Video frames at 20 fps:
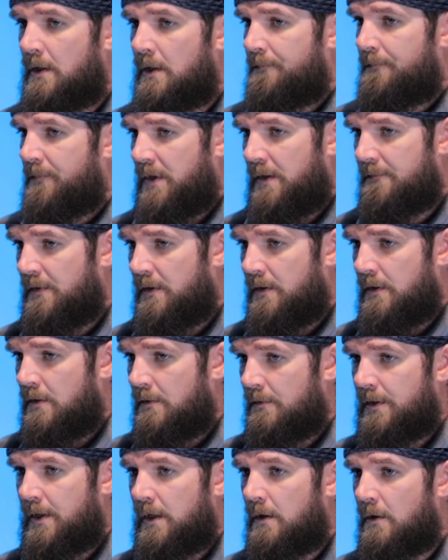Even
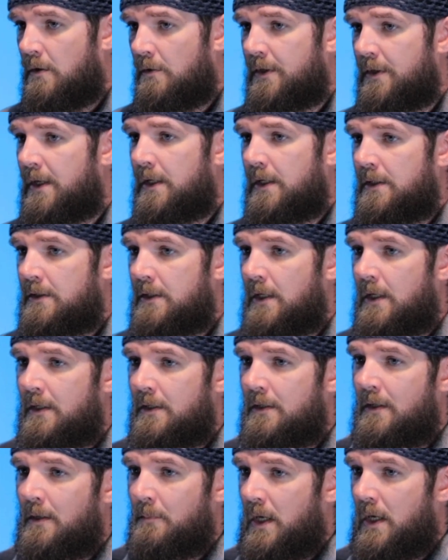though they know they need
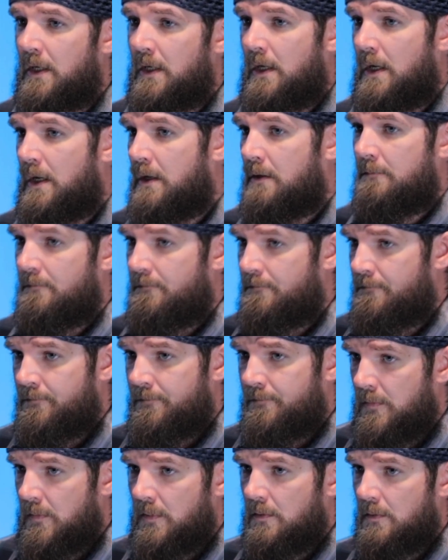done, they might not
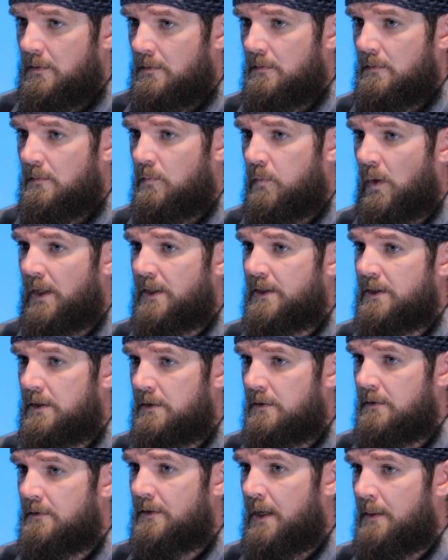want to
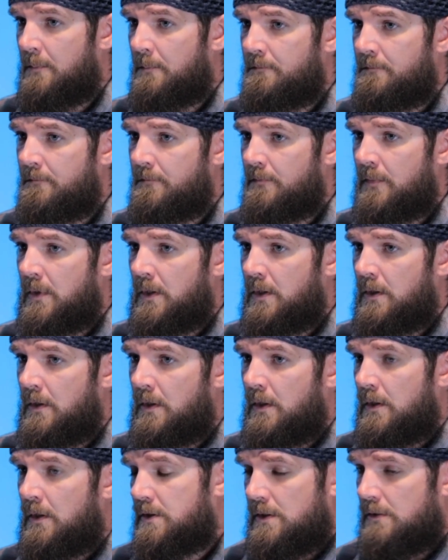do them.
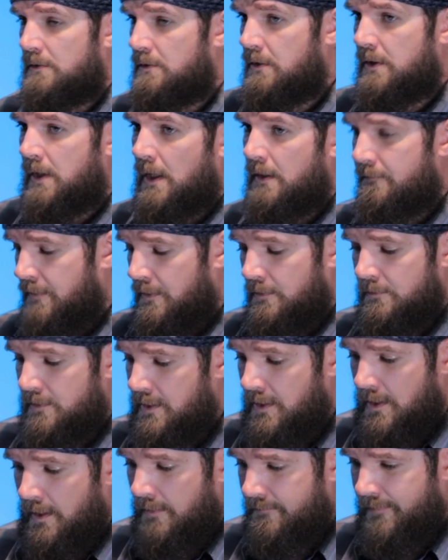So you got to vote
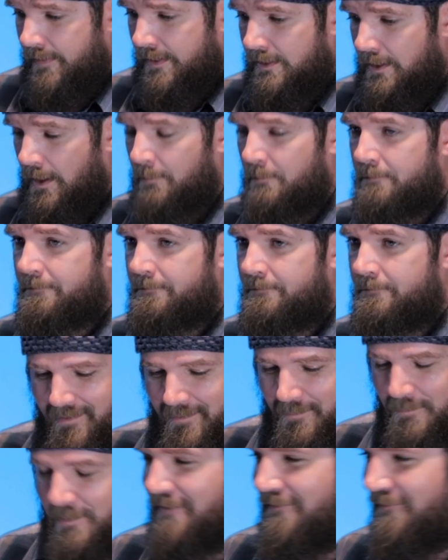to not fight them.
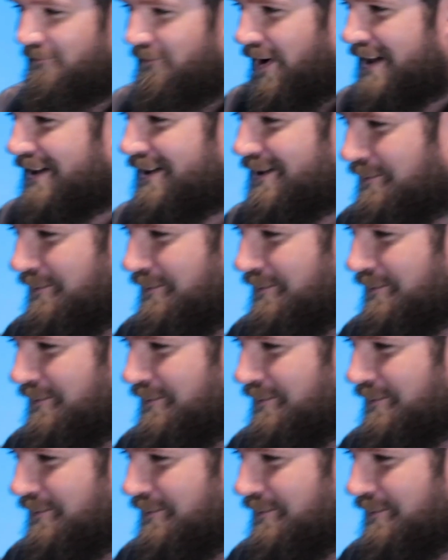I'm gonna fight you.